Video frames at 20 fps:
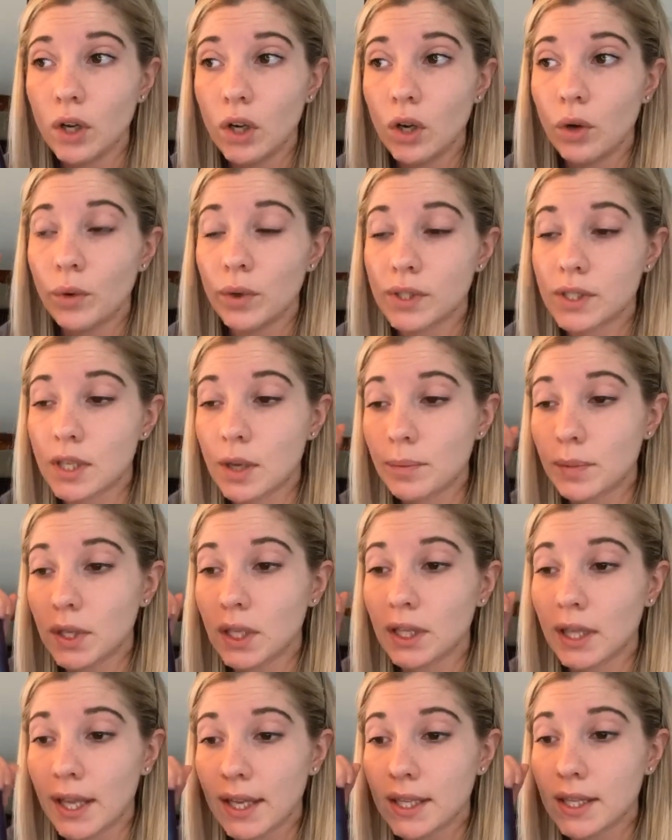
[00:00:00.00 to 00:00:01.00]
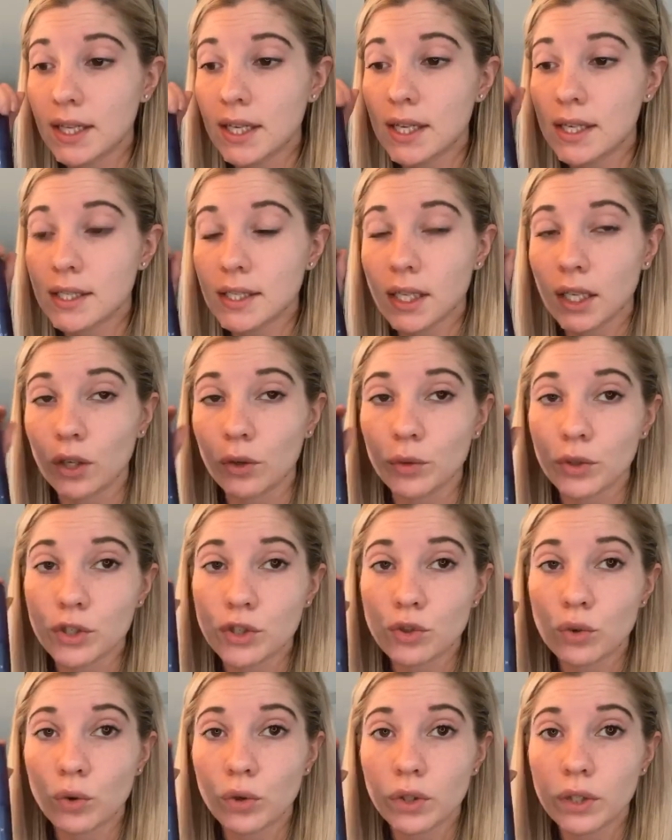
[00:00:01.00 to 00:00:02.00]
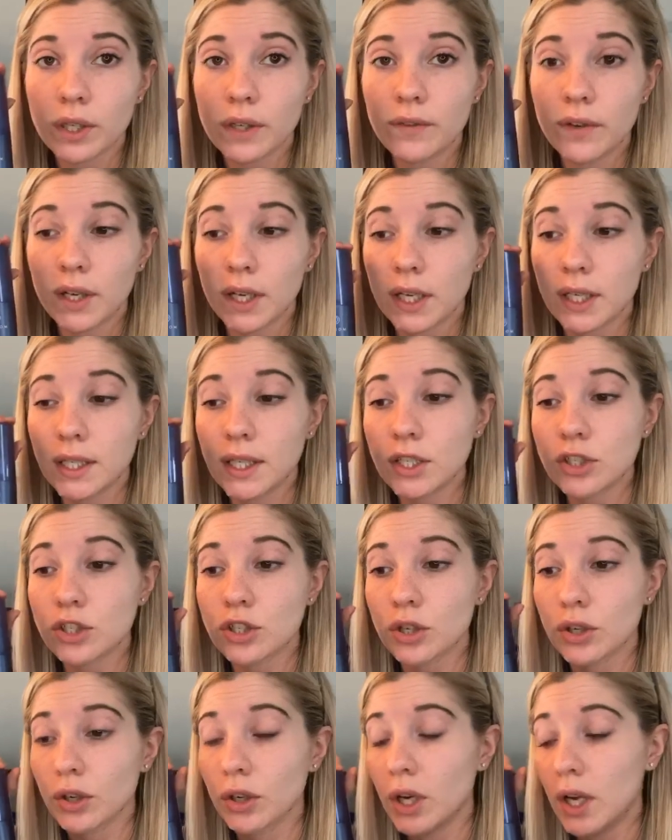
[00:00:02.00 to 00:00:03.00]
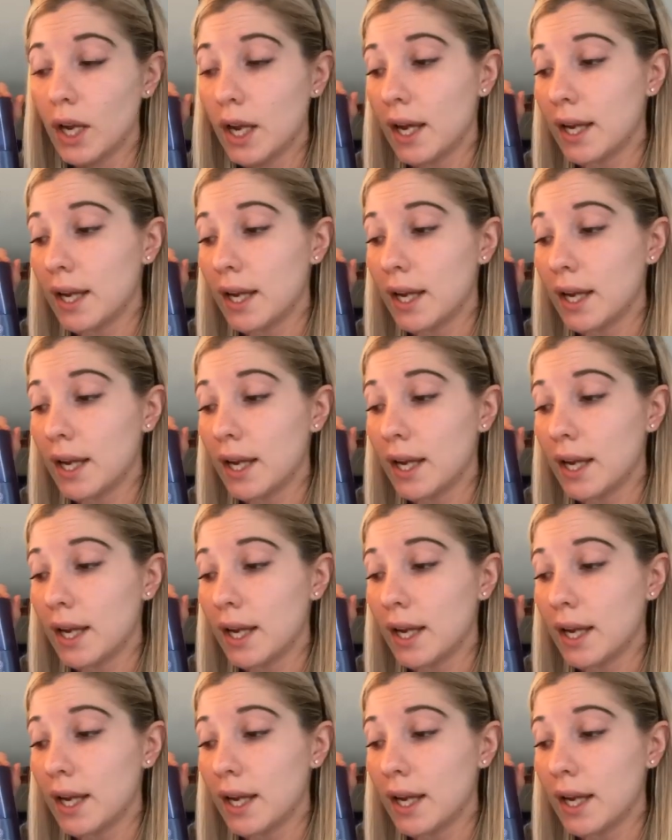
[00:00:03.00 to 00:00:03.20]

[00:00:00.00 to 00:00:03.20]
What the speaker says: with something like this, like a Restore Leave-In Conditioner,